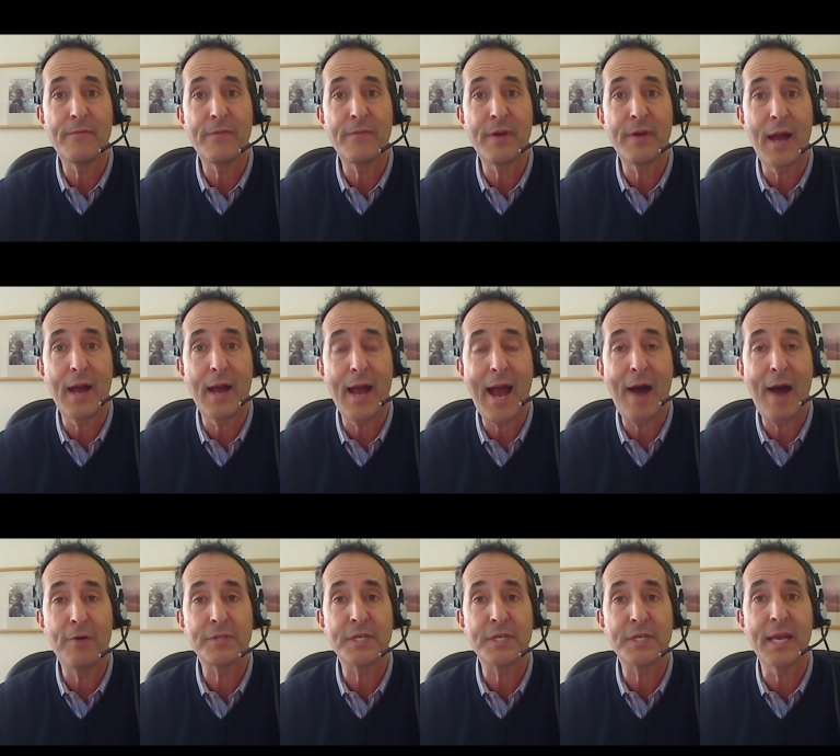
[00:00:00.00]

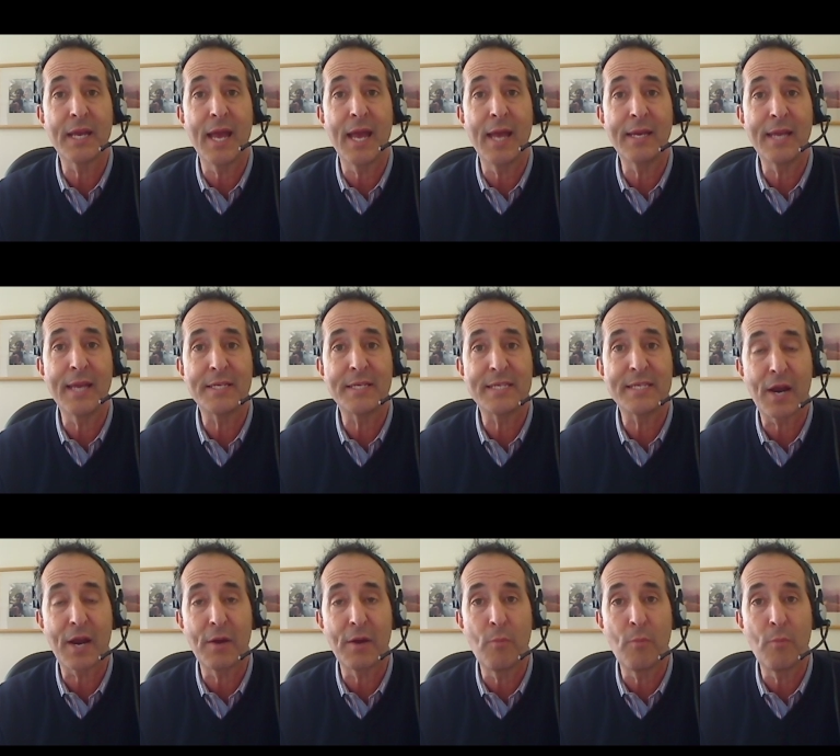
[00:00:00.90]
housing and get
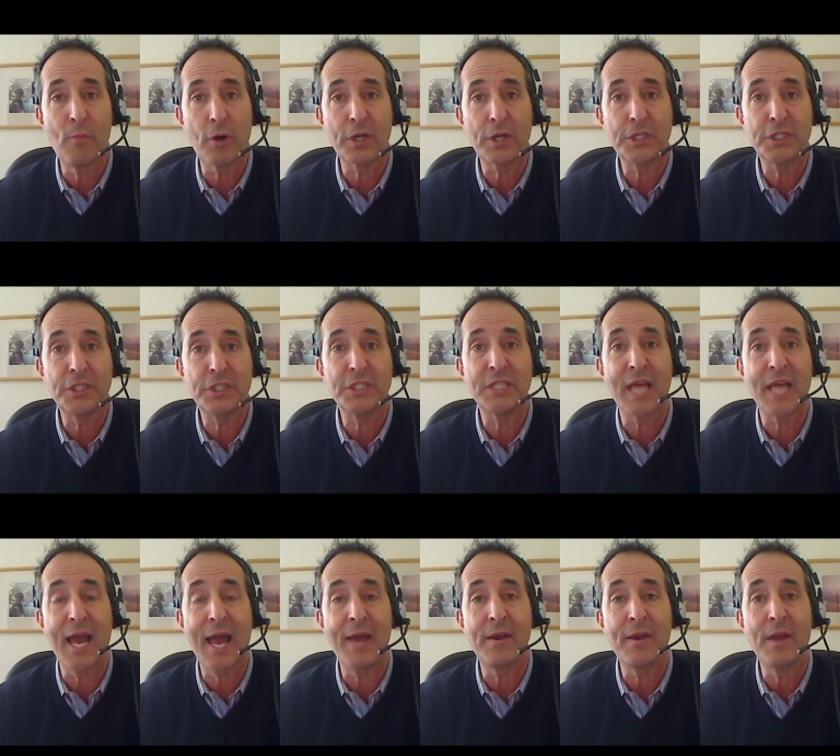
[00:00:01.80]
second mortgages
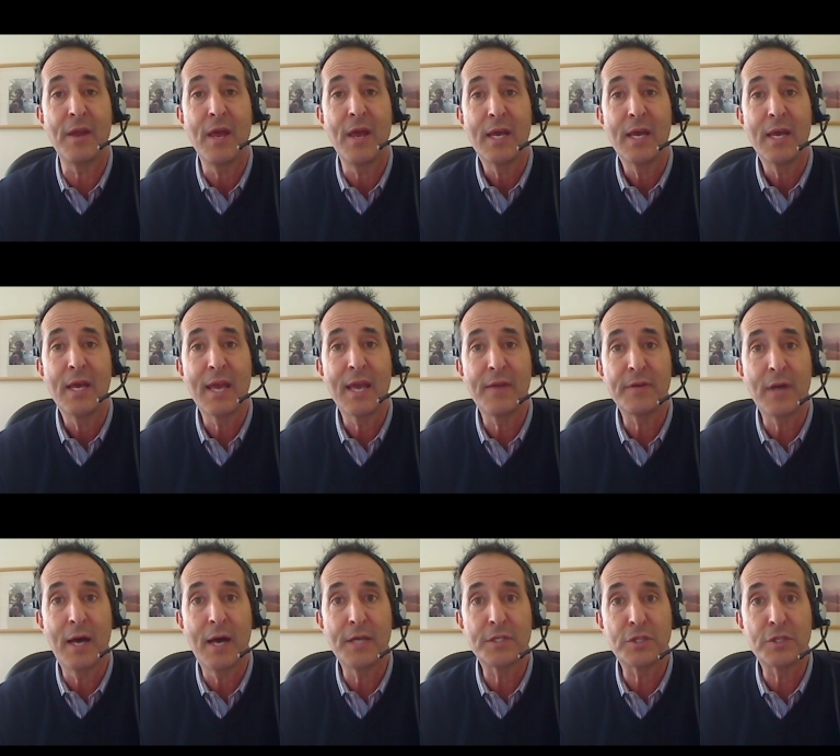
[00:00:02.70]
and get
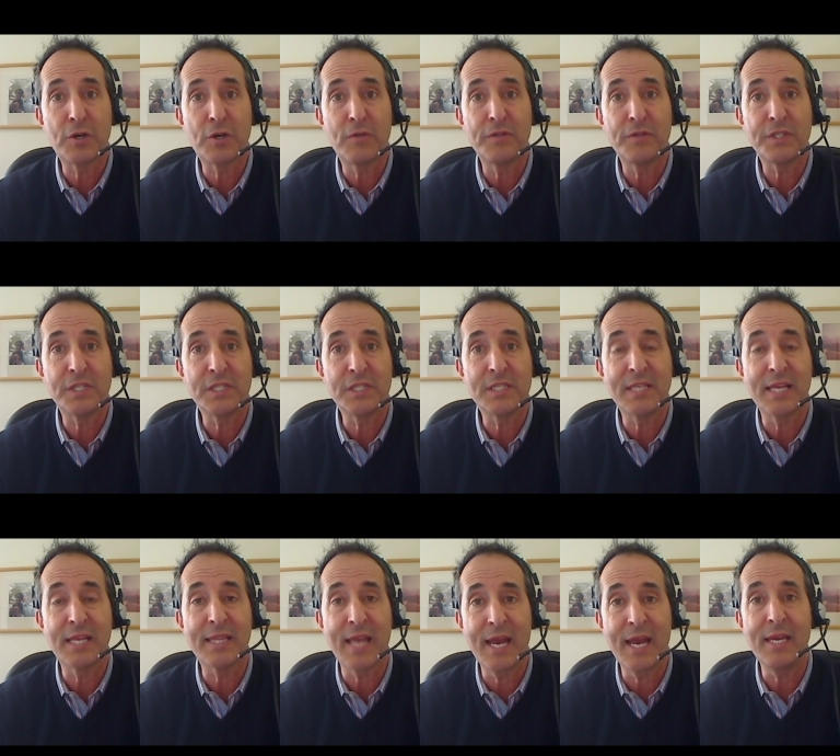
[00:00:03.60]
services
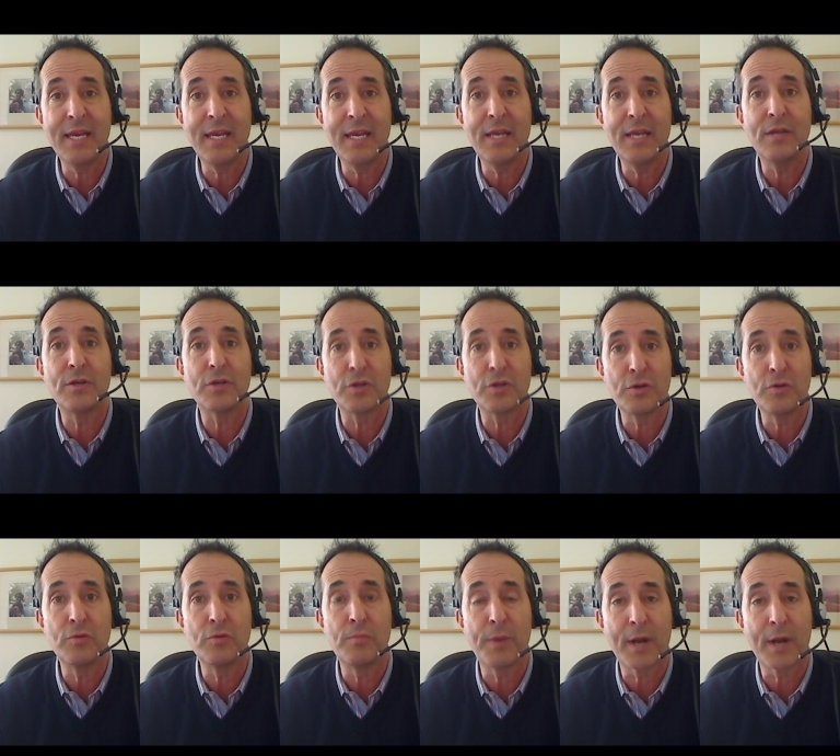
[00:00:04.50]
that they need
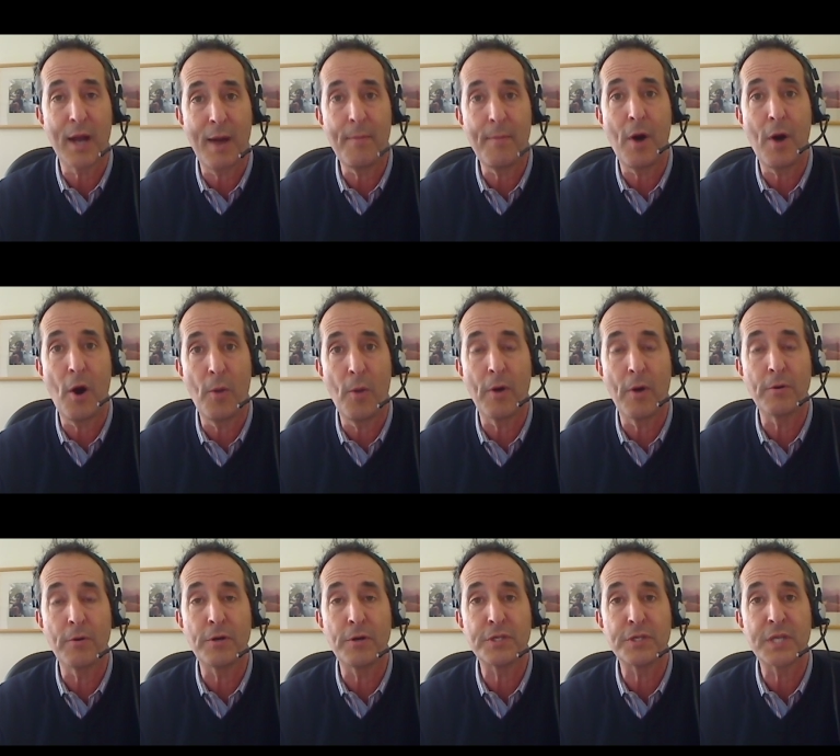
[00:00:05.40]
to become
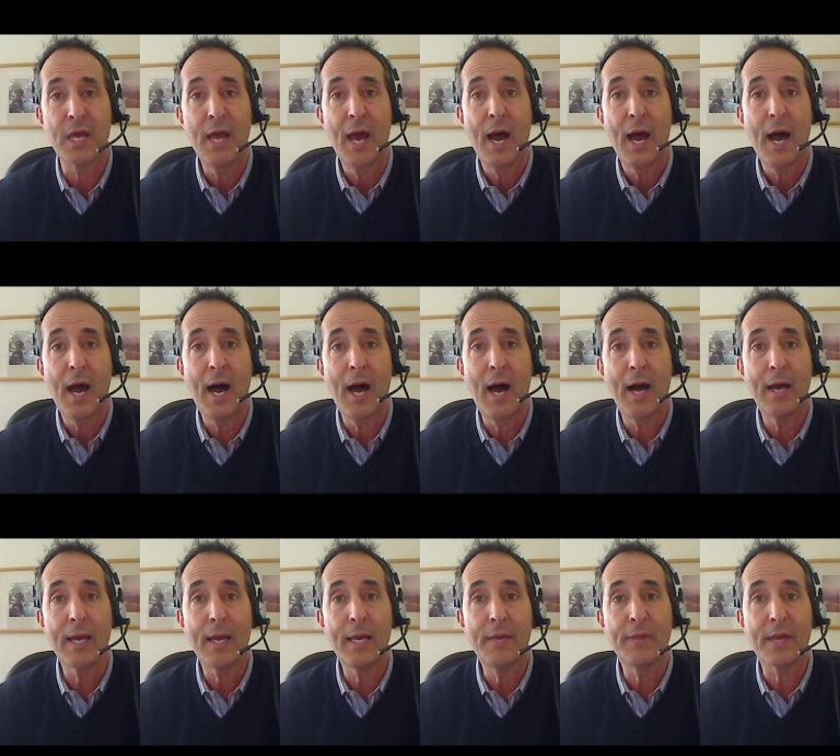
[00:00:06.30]
homeowners
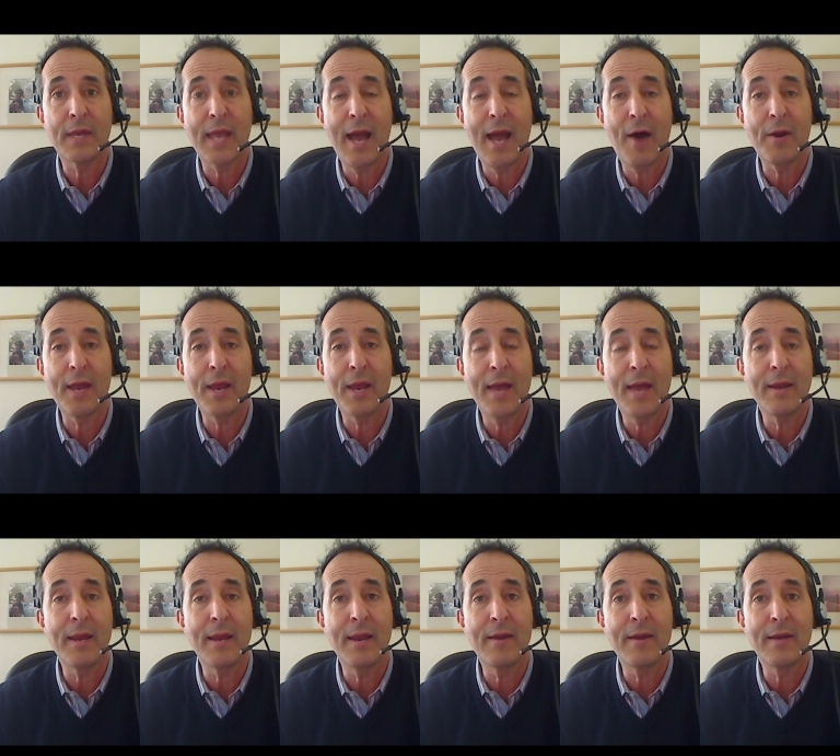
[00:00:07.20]
in the county. And
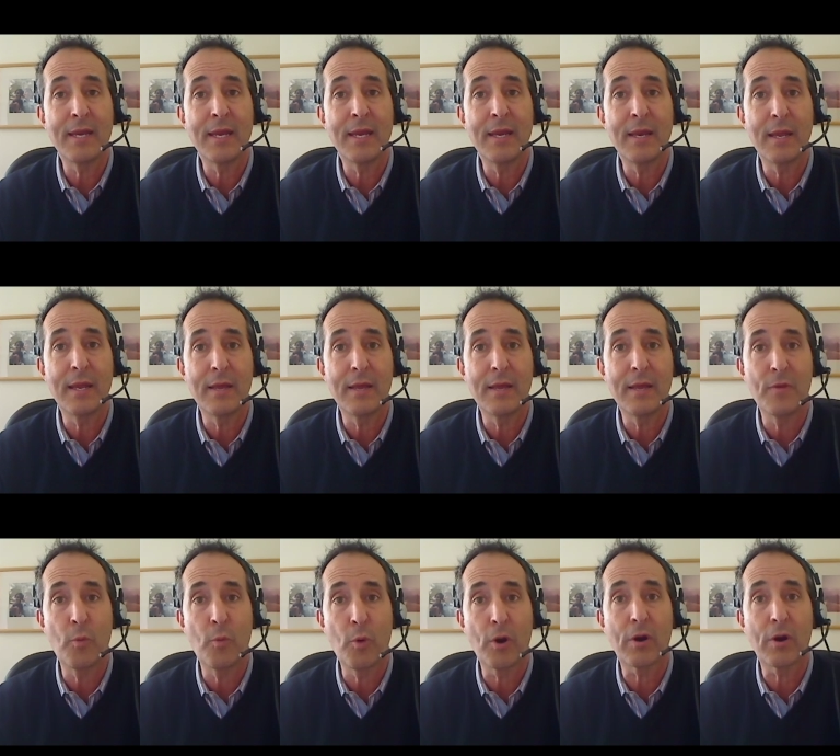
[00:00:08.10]
indeed, the
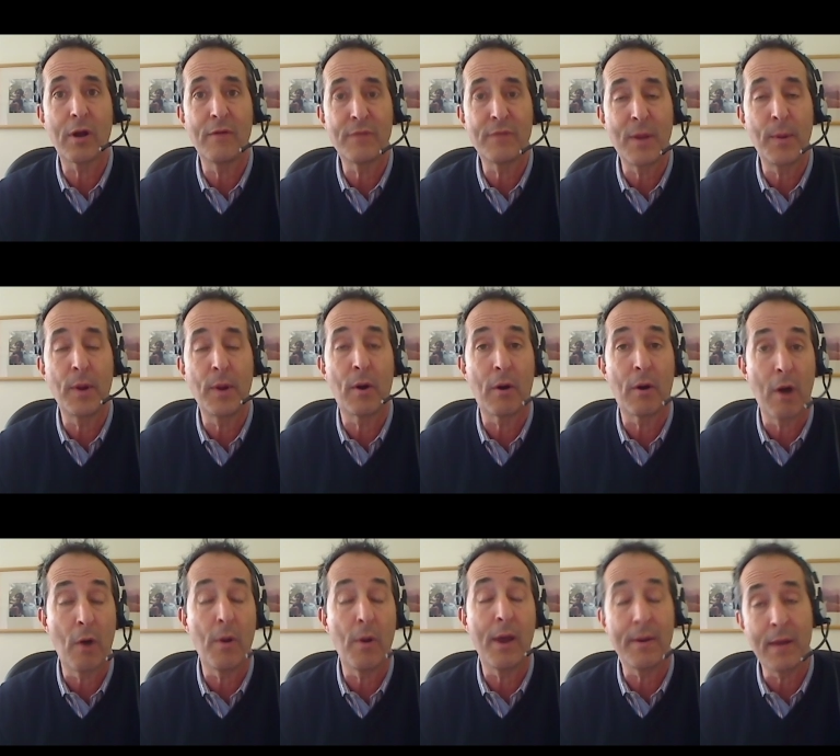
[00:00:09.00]
work of
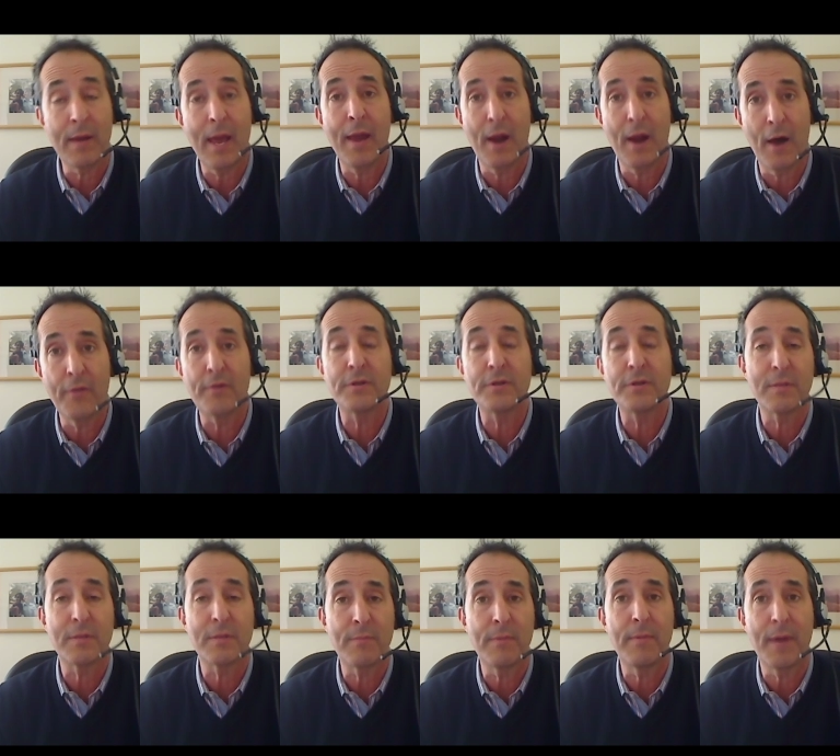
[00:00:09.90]
WRO and others,
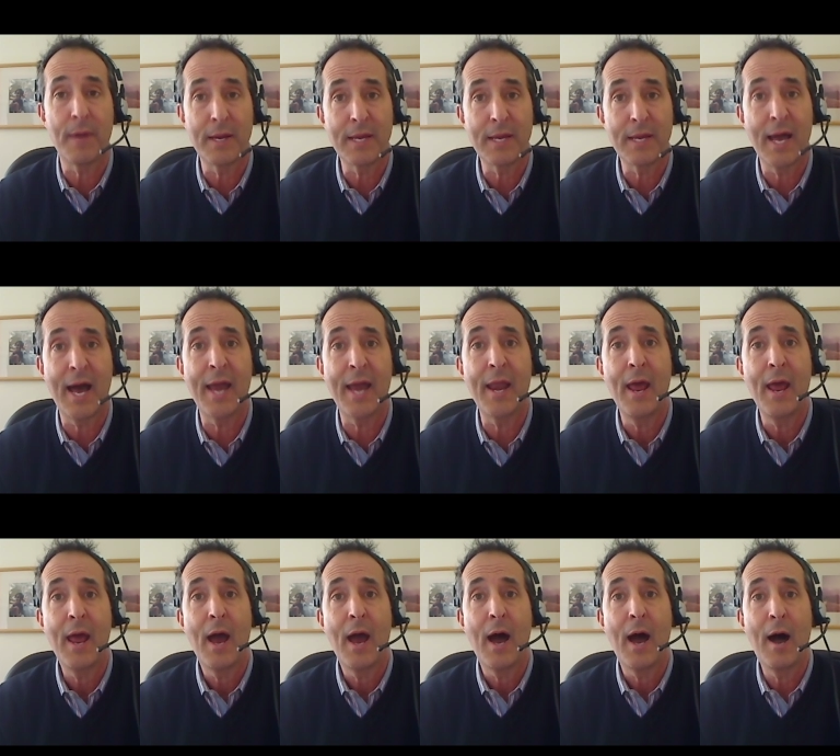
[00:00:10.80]
and my dad,
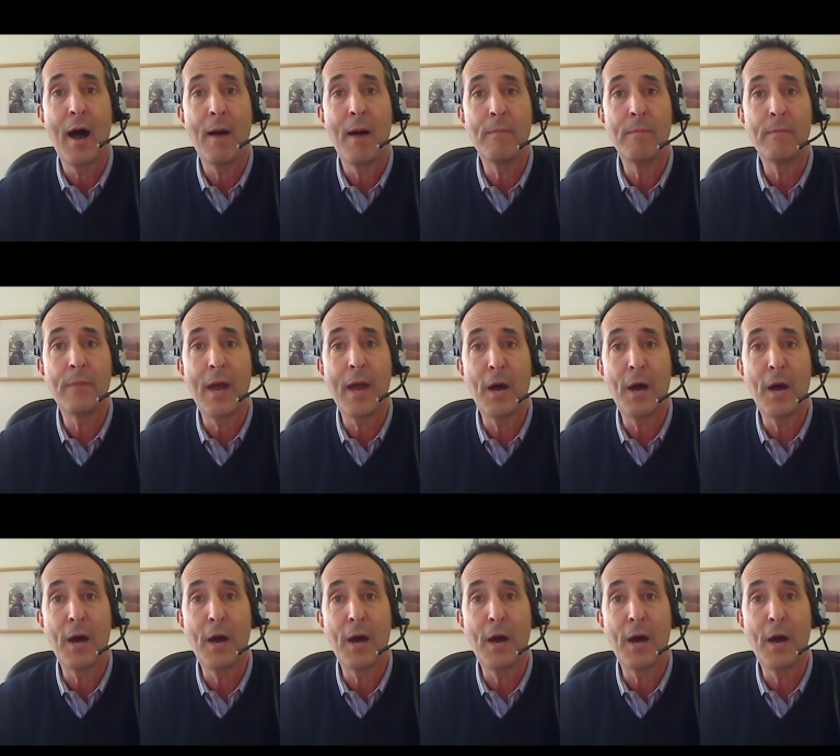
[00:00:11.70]
helped